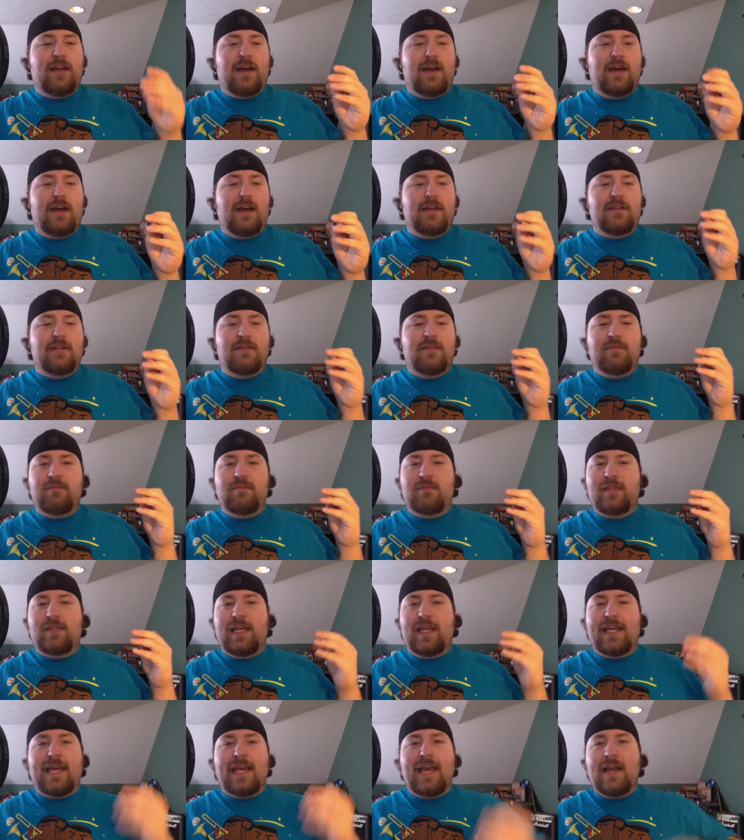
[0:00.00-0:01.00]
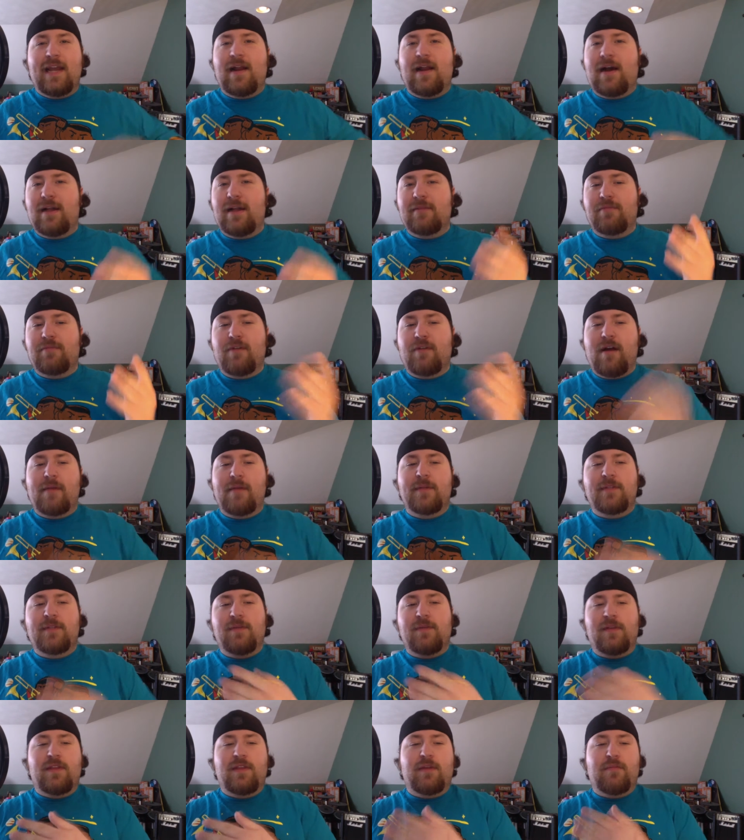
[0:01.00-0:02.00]
Uh, they cannot
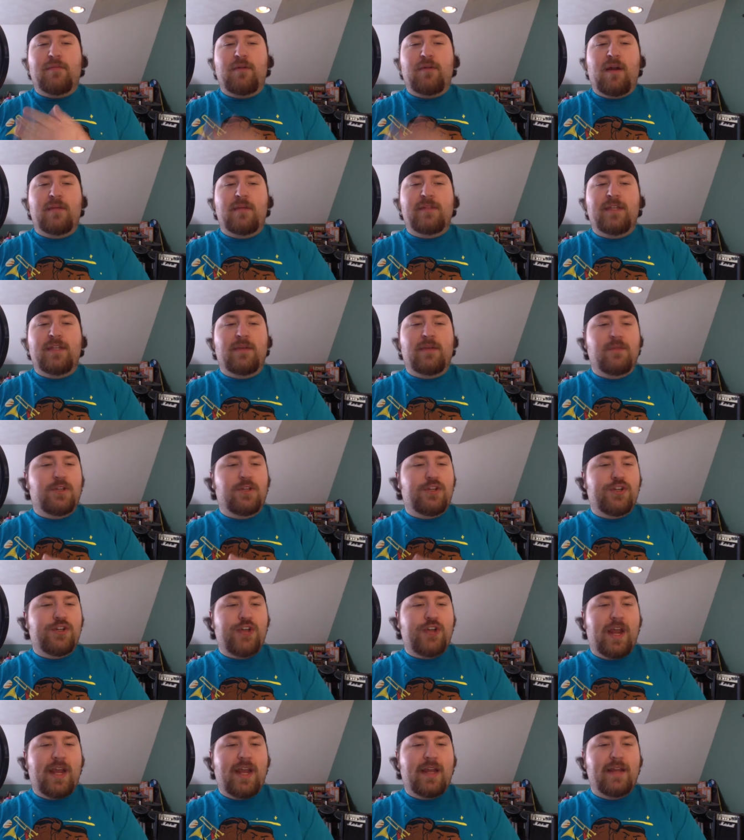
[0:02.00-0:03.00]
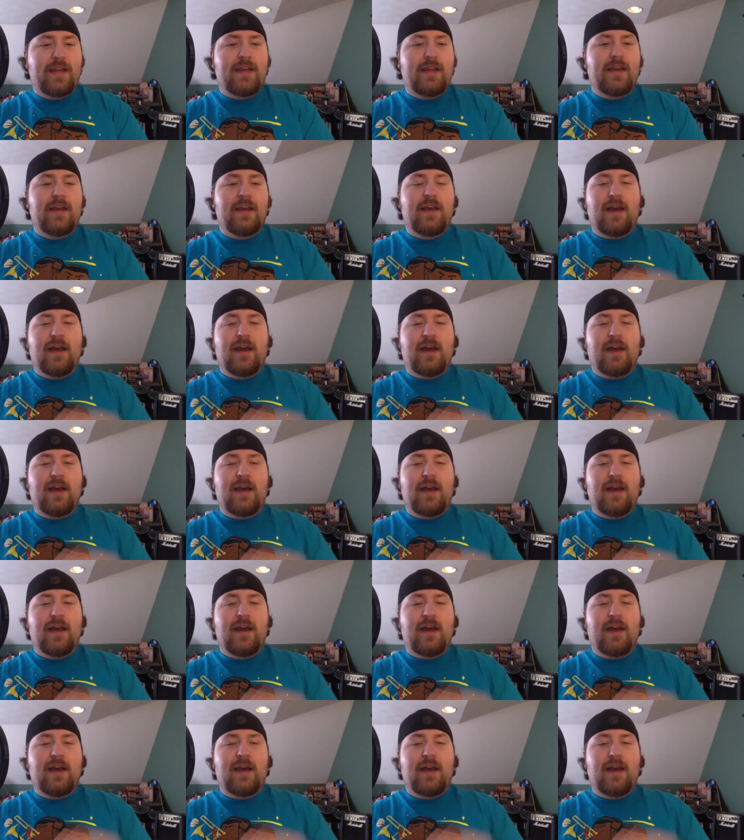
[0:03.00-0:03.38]
promise what they're promising with Shane